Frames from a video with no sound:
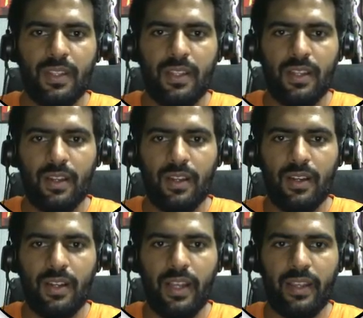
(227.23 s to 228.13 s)

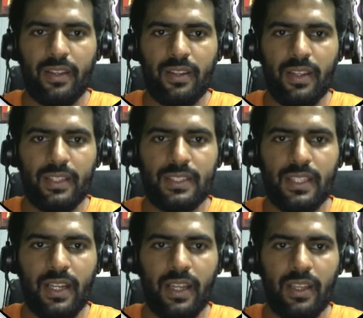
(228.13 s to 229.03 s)
like it's
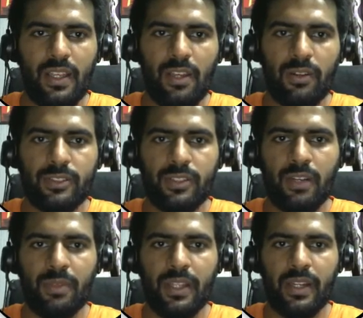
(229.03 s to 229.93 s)
say like e also
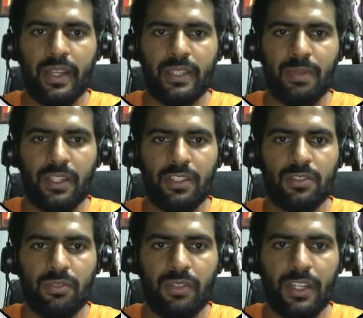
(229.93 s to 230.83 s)
come in the next partition,
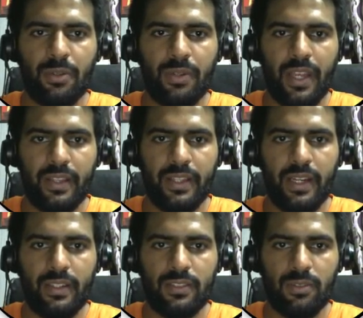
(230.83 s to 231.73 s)
so we need to take
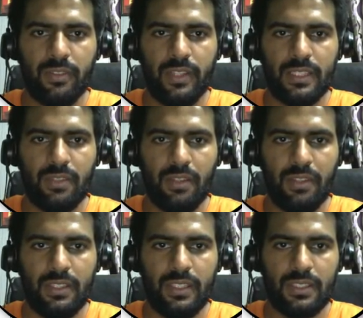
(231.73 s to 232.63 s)
that, so that's why
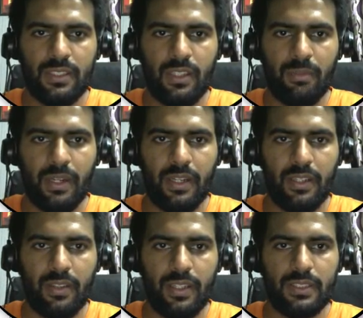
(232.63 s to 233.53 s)
we just come at
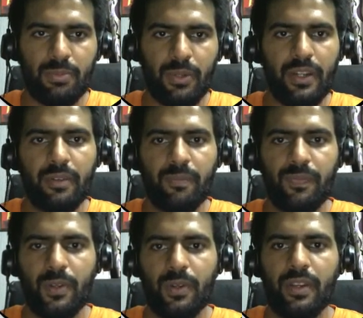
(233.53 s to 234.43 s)
this point.
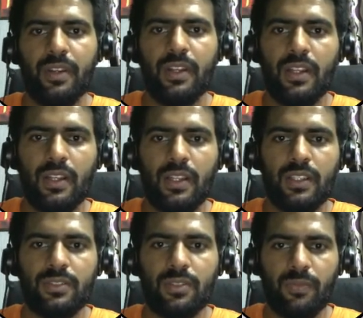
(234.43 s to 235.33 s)
Okay,
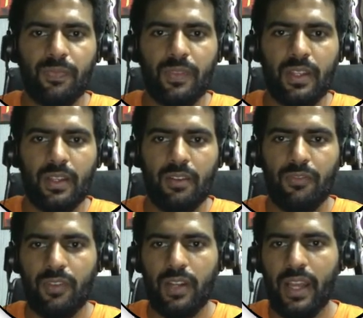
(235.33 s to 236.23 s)
so
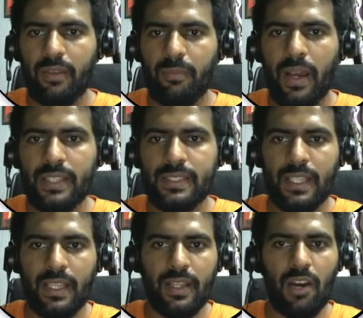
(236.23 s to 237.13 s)
like by
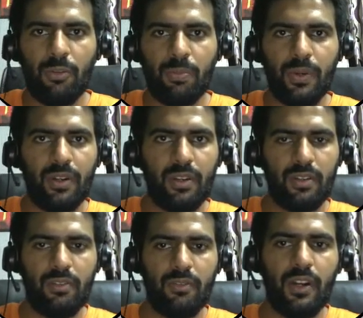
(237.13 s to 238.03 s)
seeing the output,
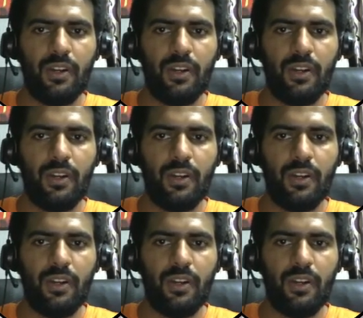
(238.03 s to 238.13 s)
what